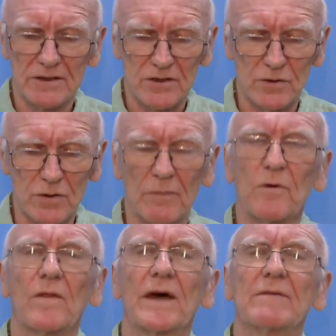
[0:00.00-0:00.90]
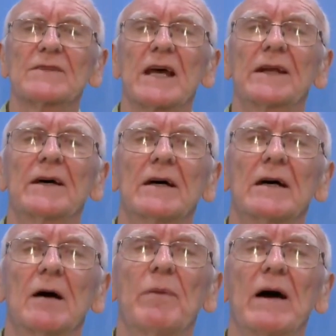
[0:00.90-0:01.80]
school and what they've said
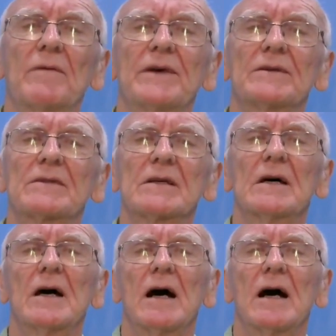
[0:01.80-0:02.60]
about this.